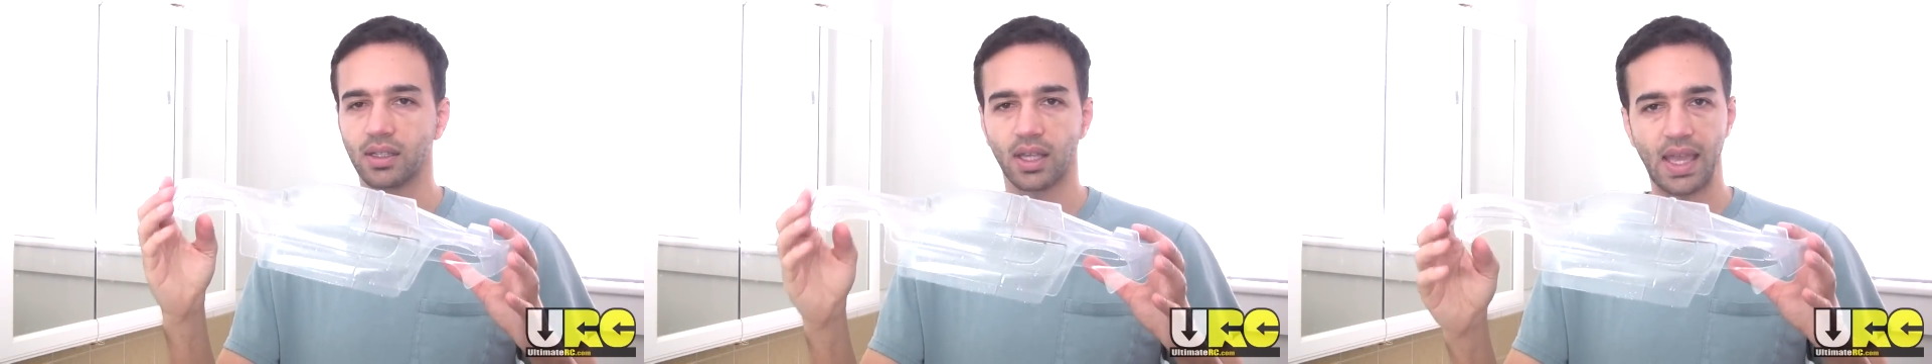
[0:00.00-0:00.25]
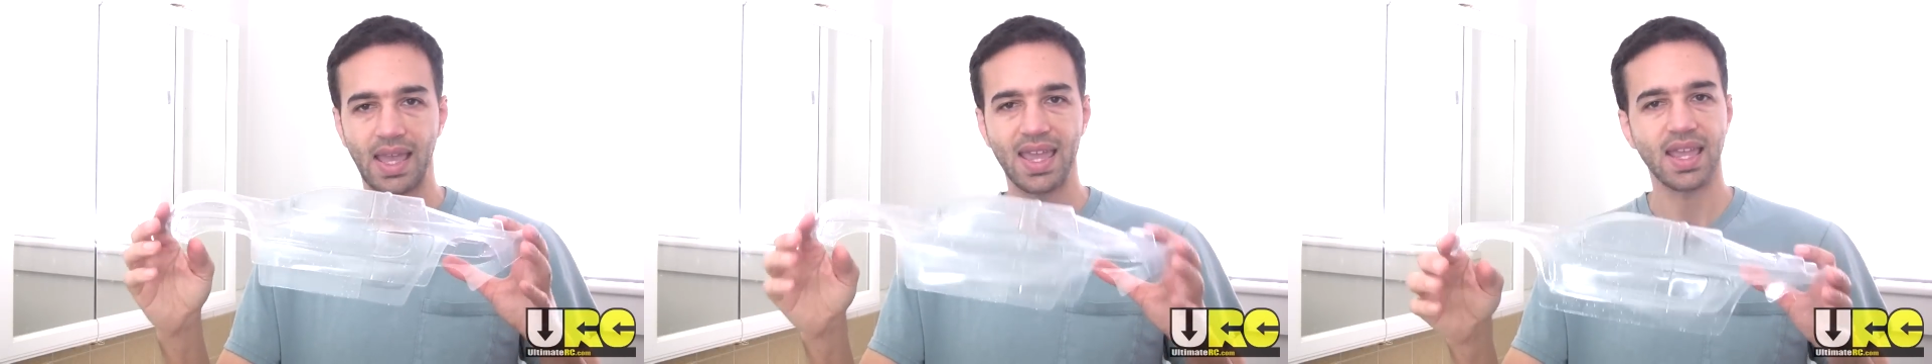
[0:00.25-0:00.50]

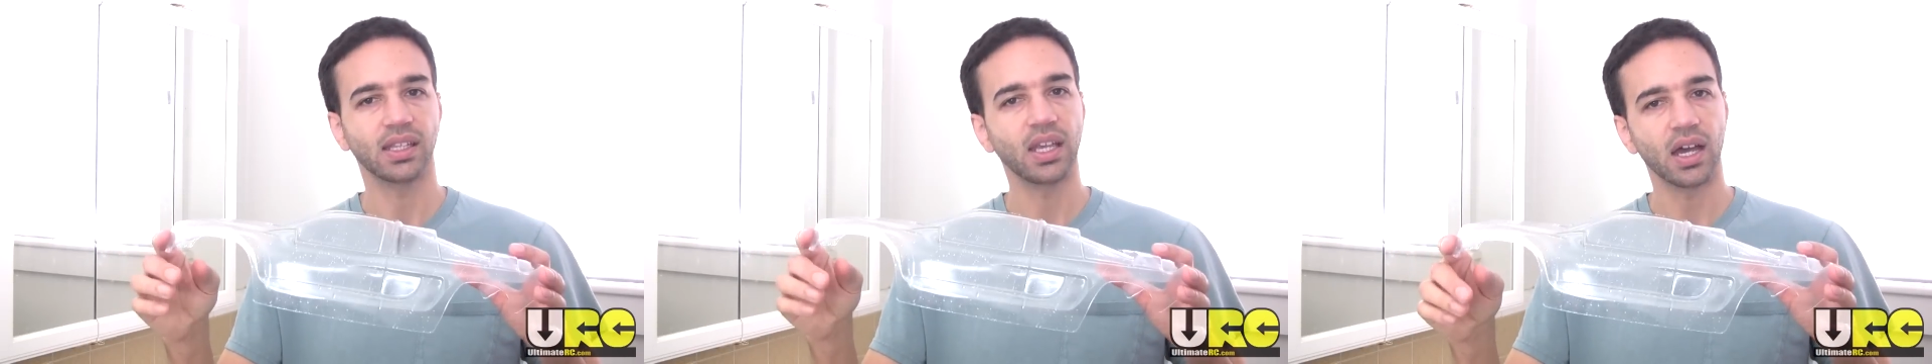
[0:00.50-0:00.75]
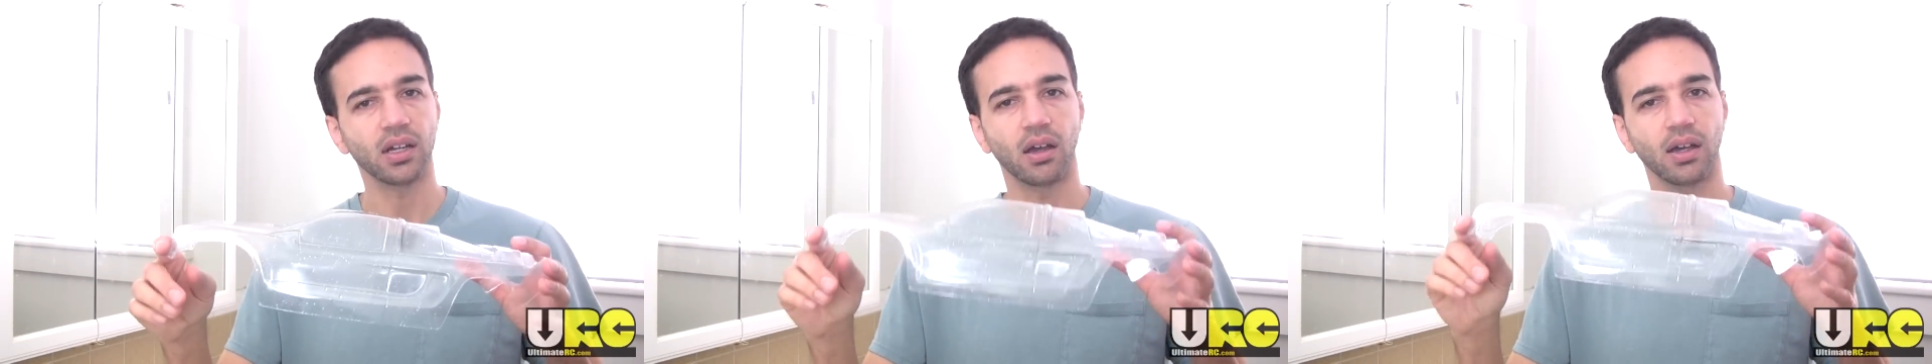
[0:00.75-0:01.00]
heat
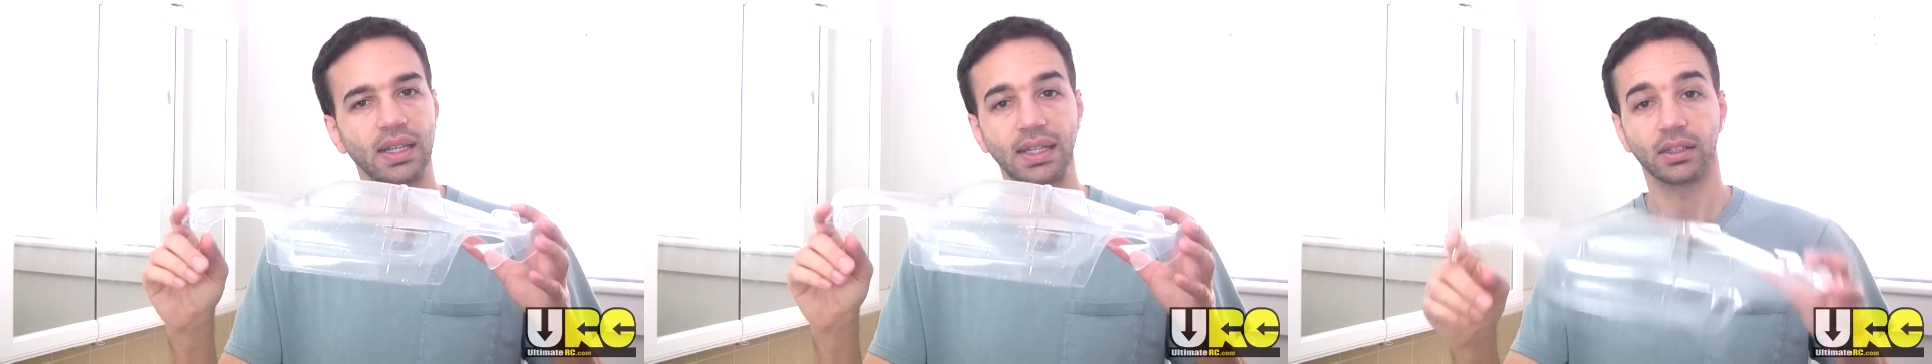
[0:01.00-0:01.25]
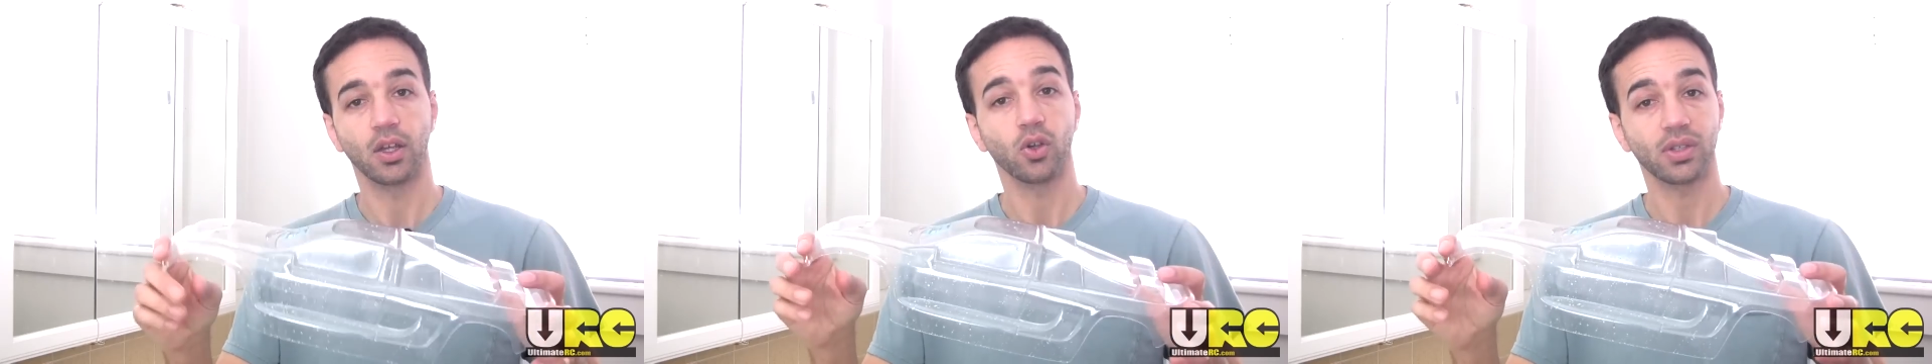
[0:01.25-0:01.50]
gun on a
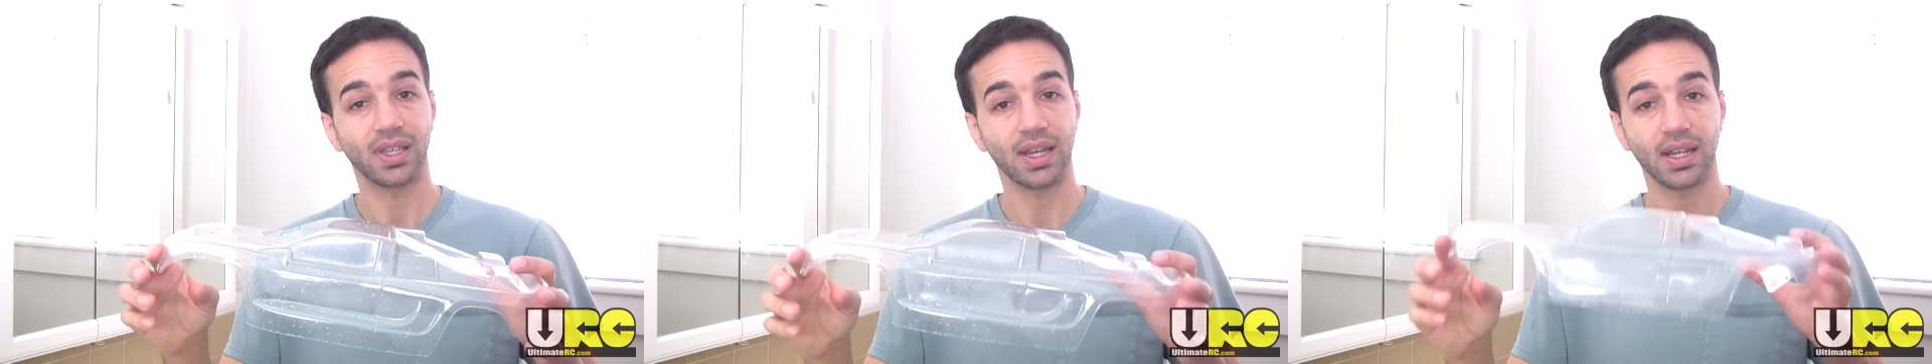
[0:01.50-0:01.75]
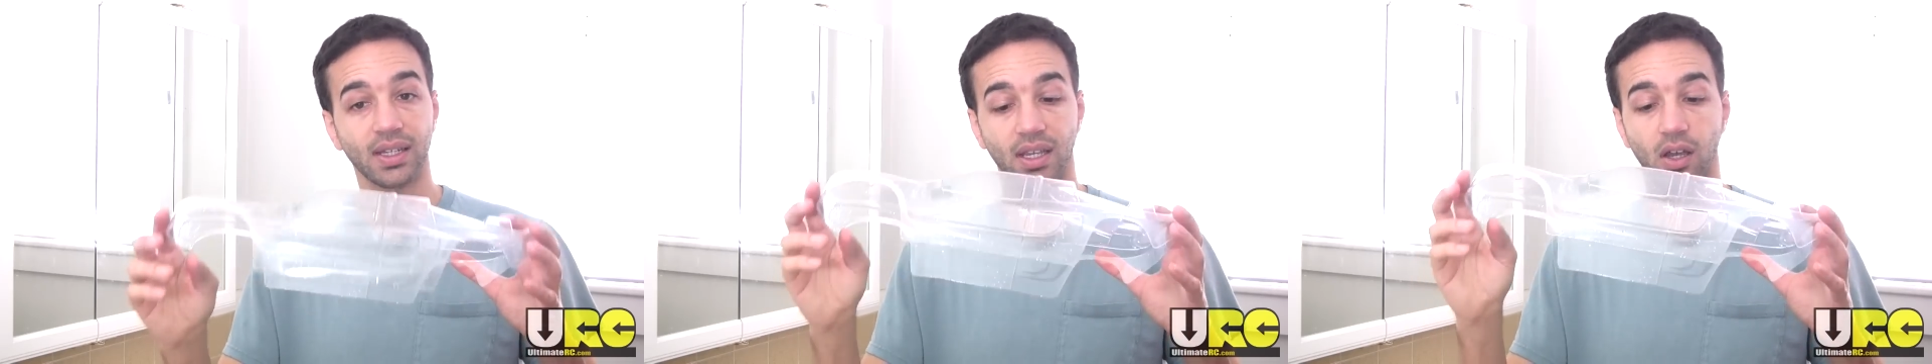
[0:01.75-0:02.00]
low
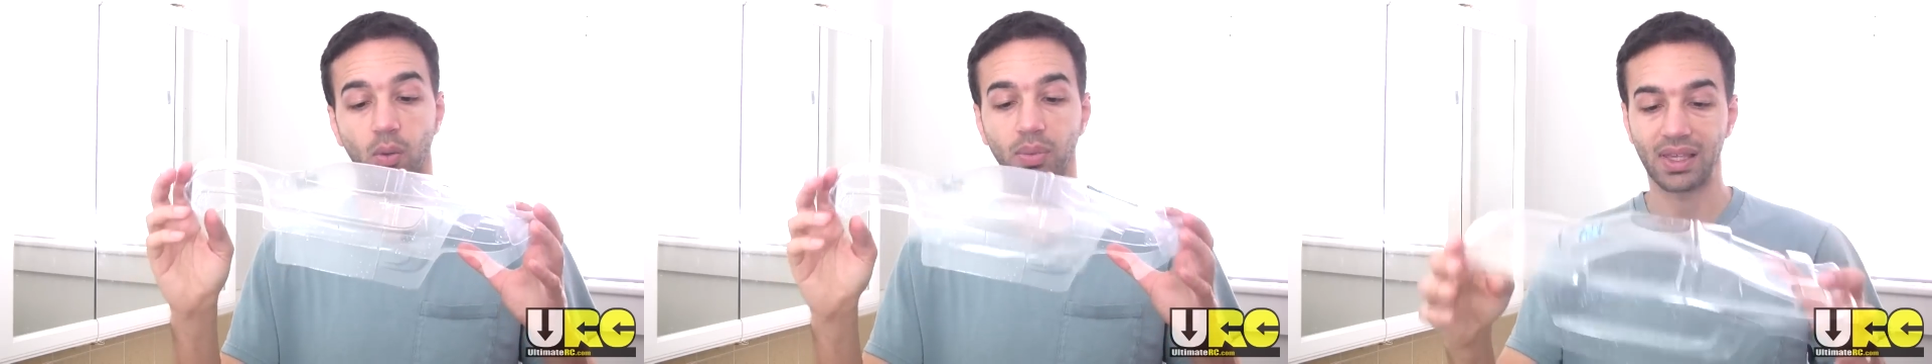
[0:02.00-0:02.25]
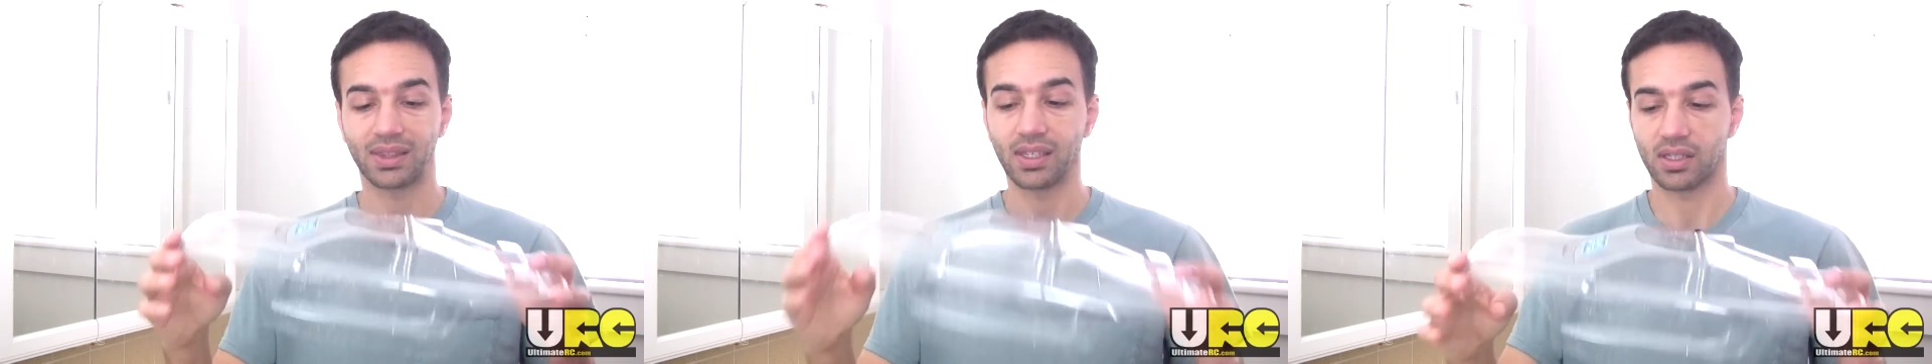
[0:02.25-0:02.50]
setting to
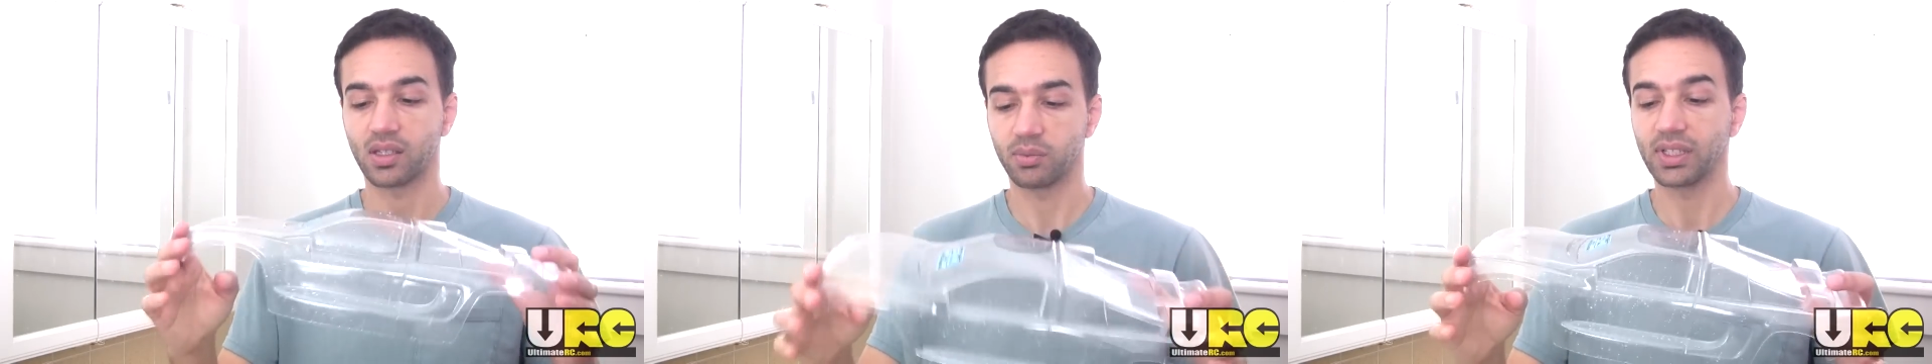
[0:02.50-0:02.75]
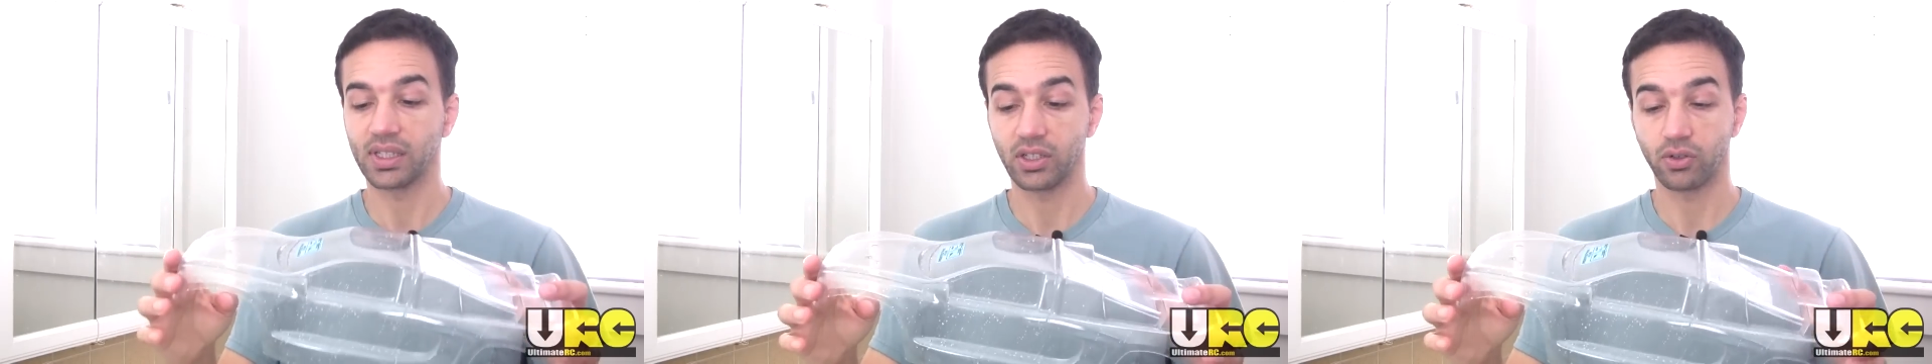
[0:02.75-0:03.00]
help get this
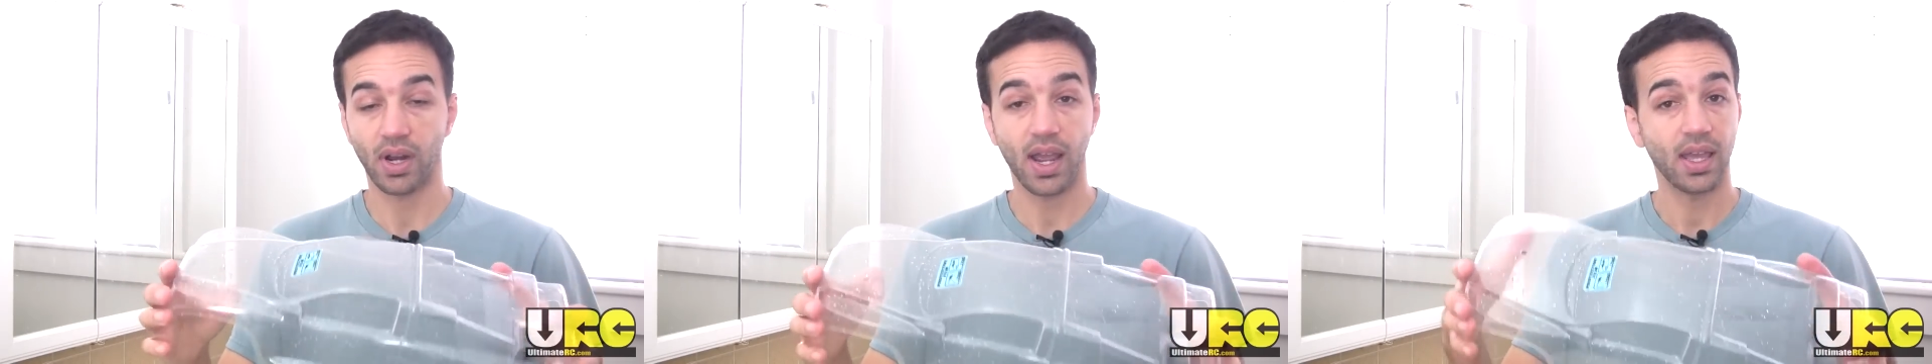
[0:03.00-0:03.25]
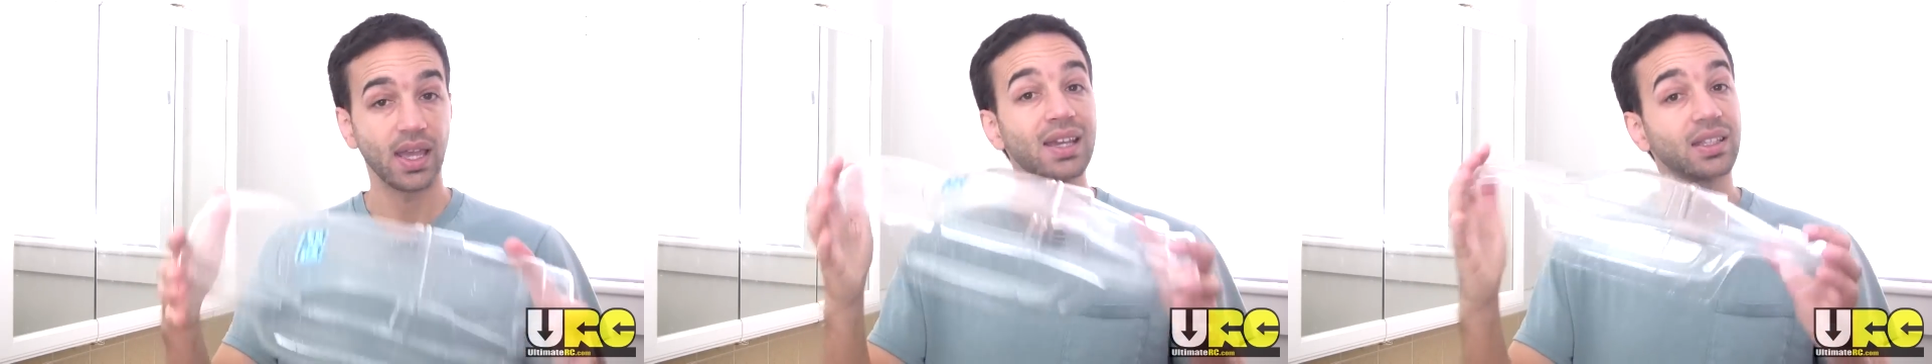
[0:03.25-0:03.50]
completely
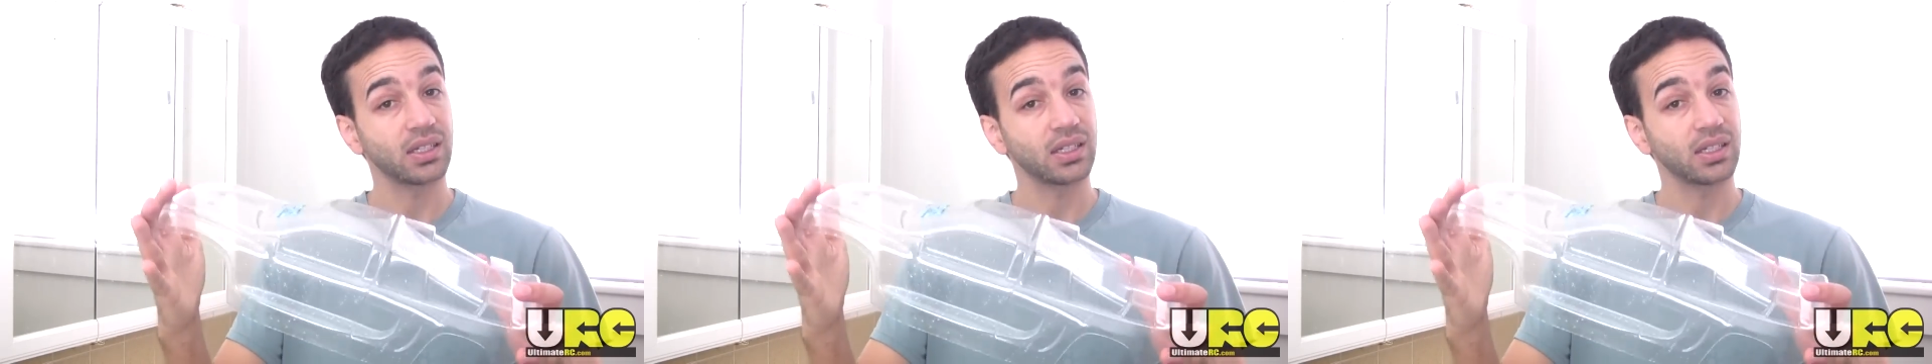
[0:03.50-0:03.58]
dry.